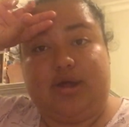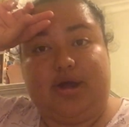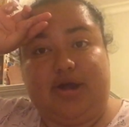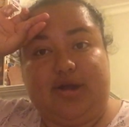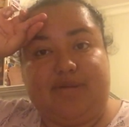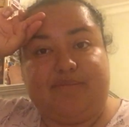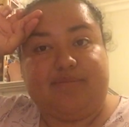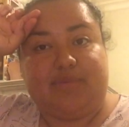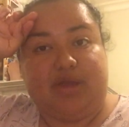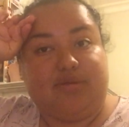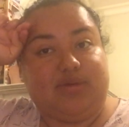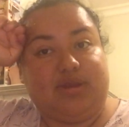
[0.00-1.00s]
um,
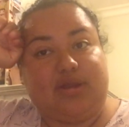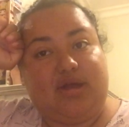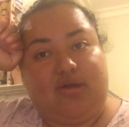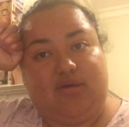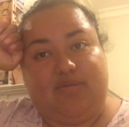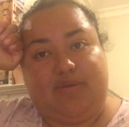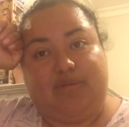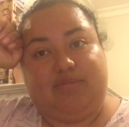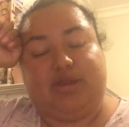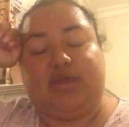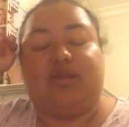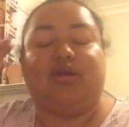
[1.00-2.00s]
I don't need help. I'm
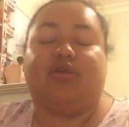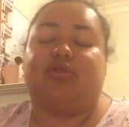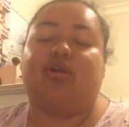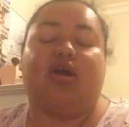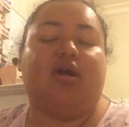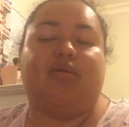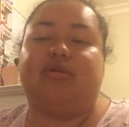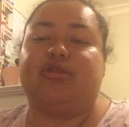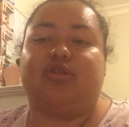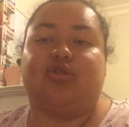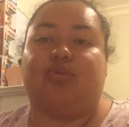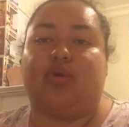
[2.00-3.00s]
going to get a good job
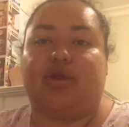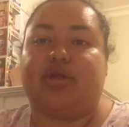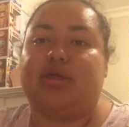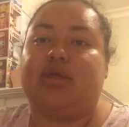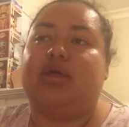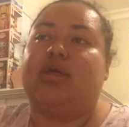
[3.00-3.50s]
and just work